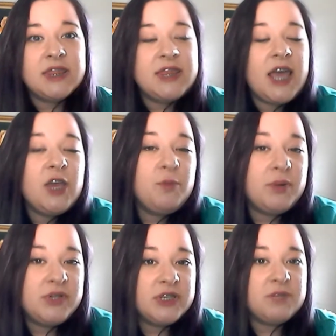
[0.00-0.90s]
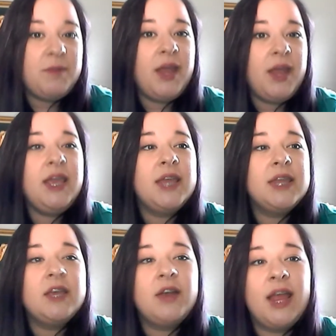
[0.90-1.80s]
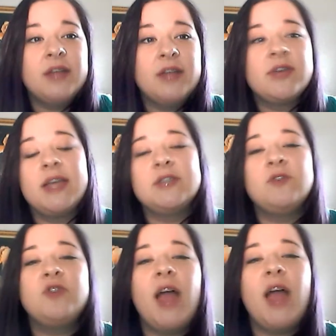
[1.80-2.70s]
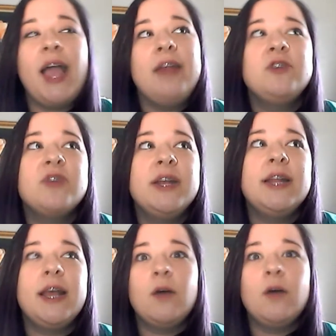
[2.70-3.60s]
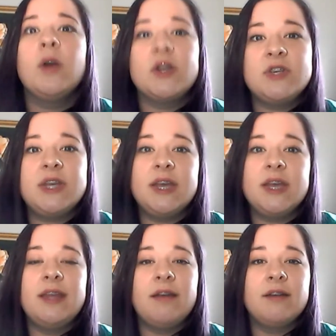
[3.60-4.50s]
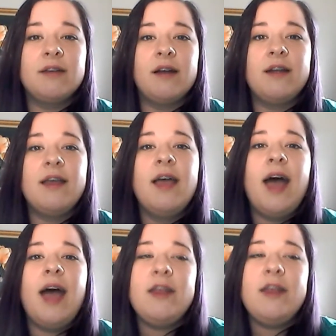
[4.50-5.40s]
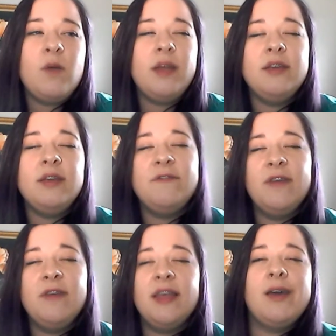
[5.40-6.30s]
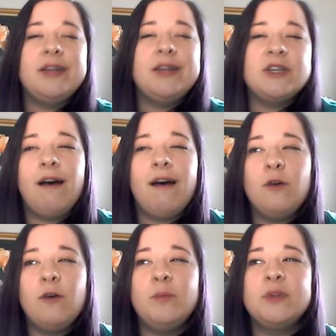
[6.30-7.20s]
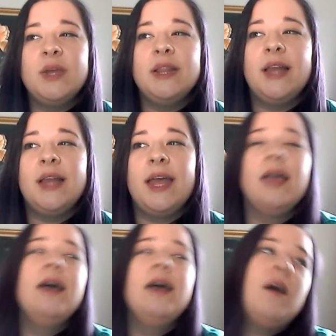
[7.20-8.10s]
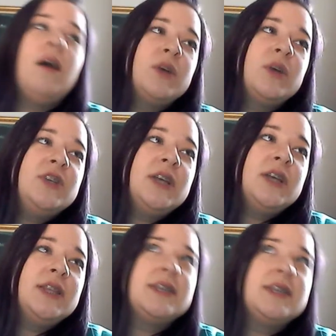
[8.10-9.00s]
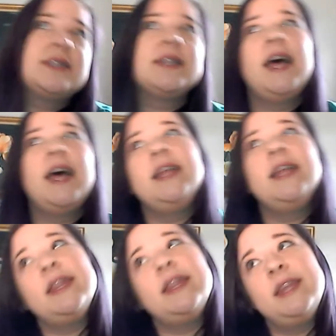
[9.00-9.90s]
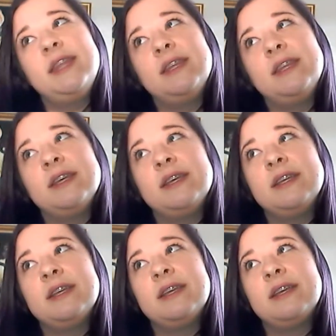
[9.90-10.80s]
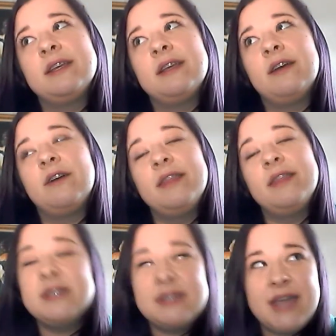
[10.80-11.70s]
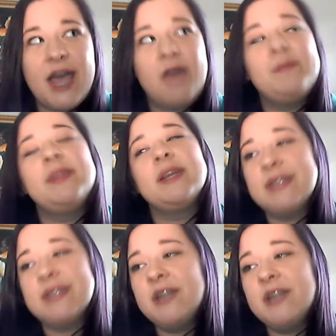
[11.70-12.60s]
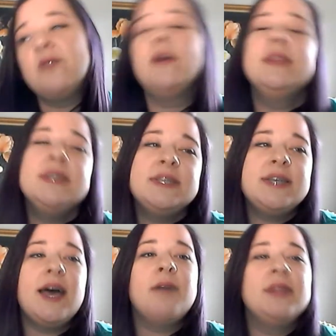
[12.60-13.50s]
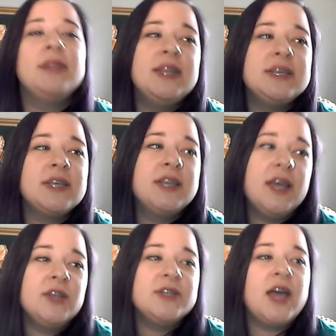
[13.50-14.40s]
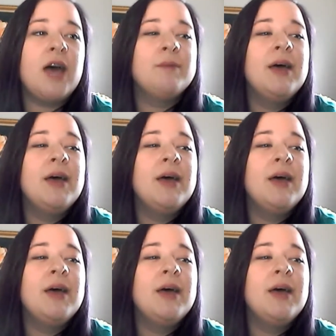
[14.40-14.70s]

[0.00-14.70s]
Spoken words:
that you're participating and that you're answering it. So kind of treat it like a worksheet in that regard. I didn't want you to feel like you had to toggle between like a worksheet on this slide and then or on this tab and then a slideshow on this tab and then this on the other tab.